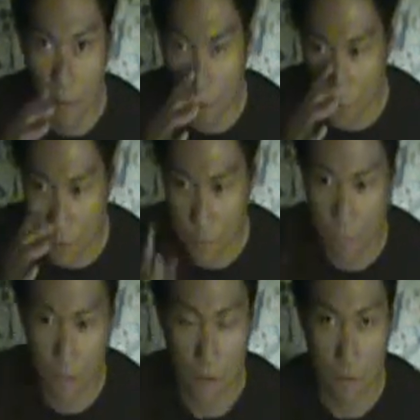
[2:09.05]
own the
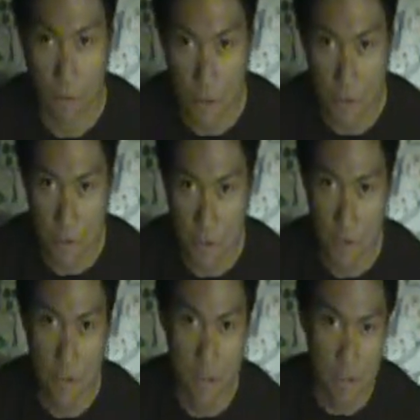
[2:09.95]
reverse
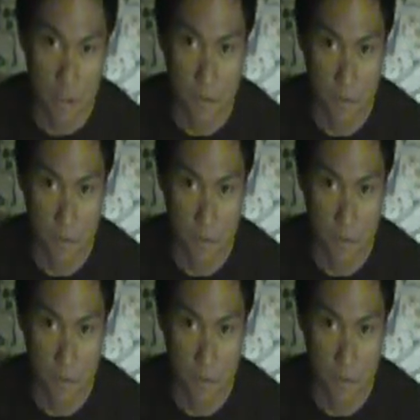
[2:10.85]
push-ups and stuff.